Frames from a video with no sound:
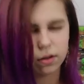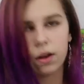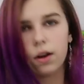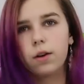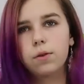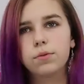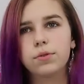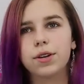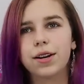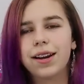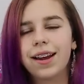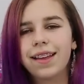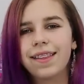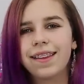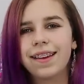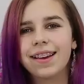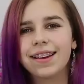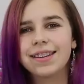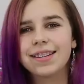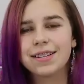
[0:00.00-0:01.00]
Oh darn, I
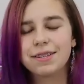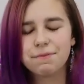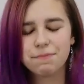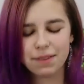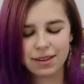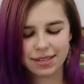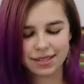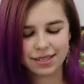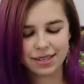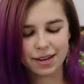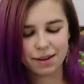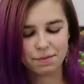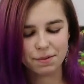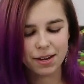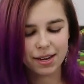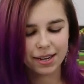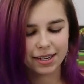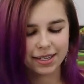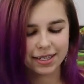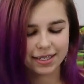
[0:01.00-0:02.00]
think I just messed up.
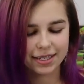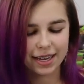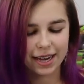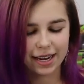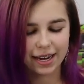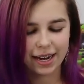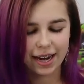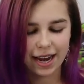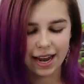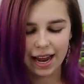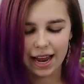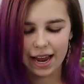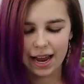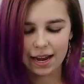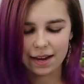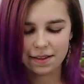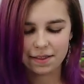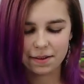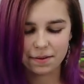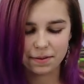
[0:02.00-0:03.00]
Cause like,
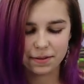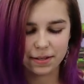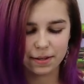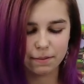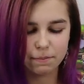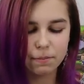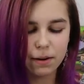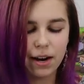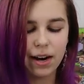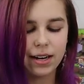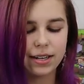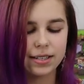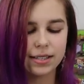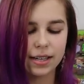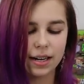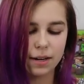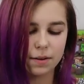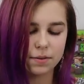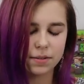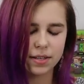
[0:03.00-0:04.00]
I, there was a box
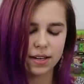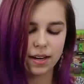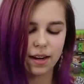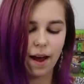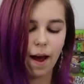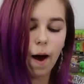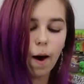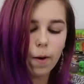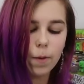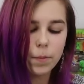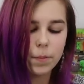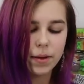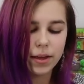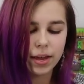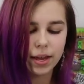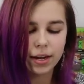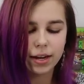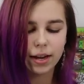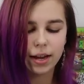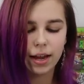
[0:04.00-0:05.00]
that I was gonna
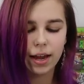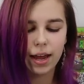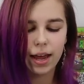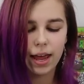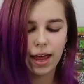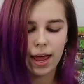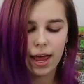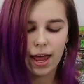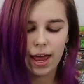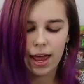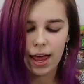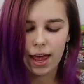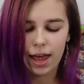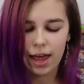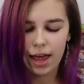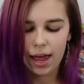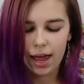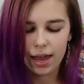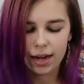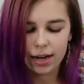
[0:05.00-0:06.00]
open
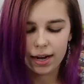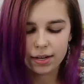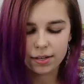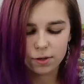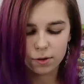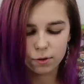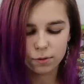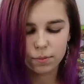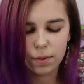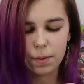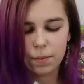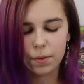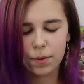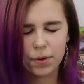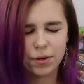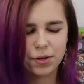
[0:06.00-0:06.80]
and I don't remember